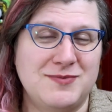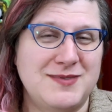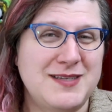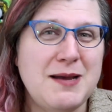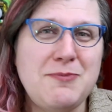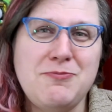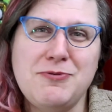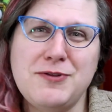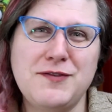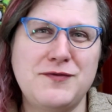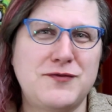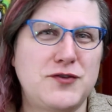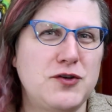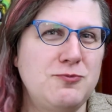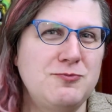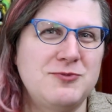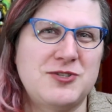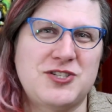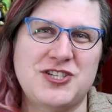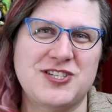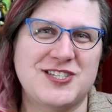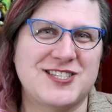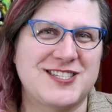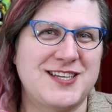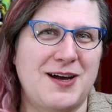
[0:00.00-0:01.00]
Temple of Doom is
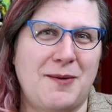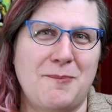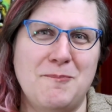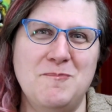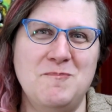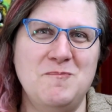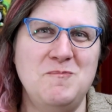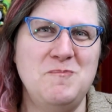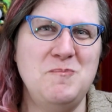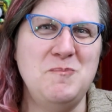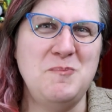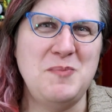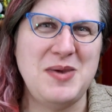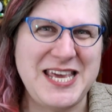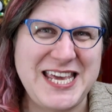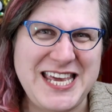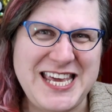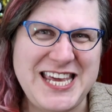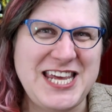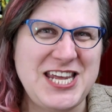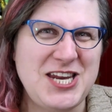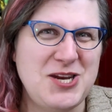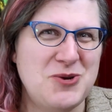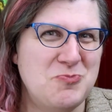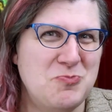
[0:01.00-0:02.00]
just a
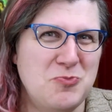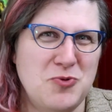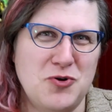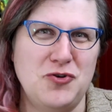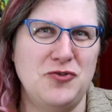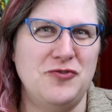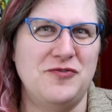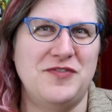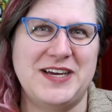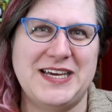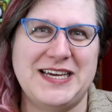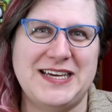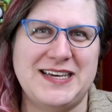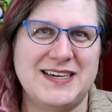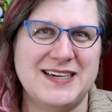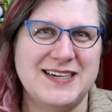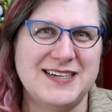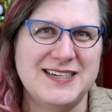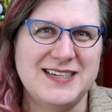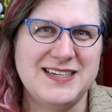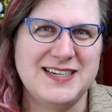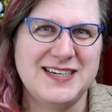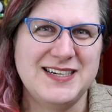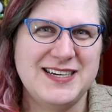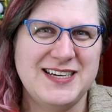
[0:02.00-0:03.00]
mean movie.
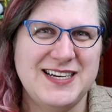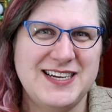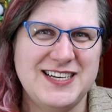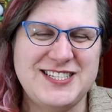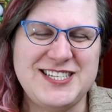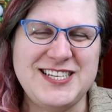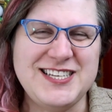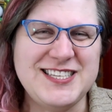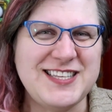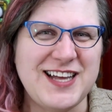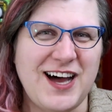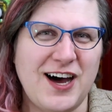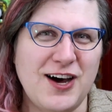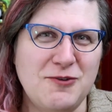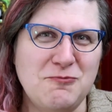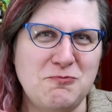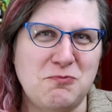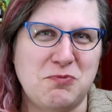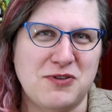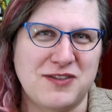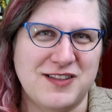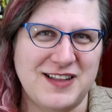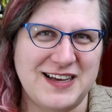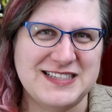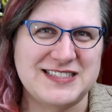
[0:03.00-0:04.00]
It's just
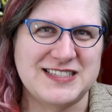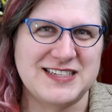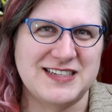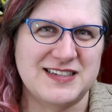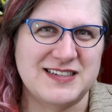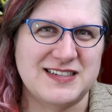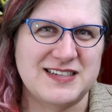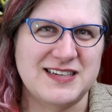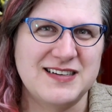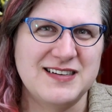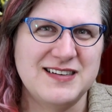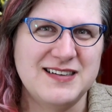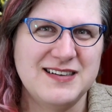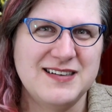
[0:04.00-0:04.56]
unpleasant.